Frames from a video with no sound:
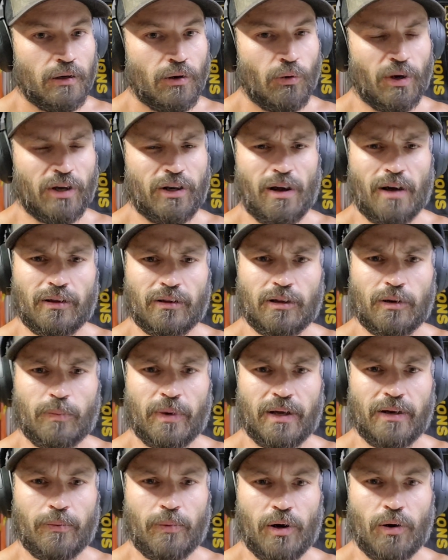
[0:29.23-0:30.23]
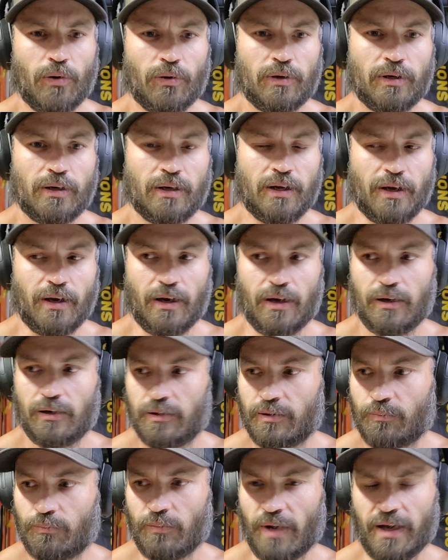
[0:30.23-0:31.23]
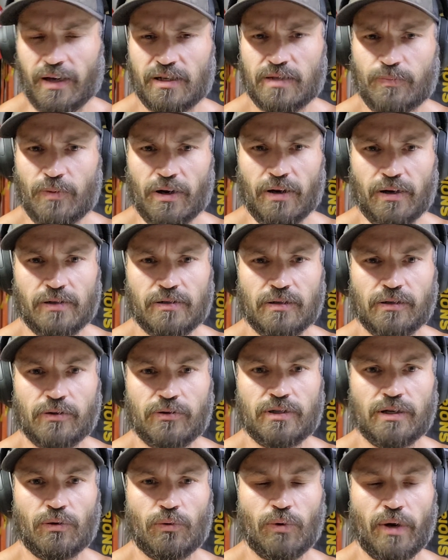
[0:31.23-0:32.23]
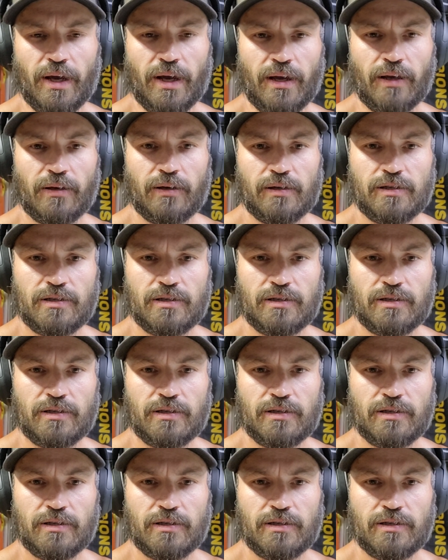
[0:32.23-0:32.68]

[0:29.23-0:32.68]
I want to talk a little bit about my experience losing weight.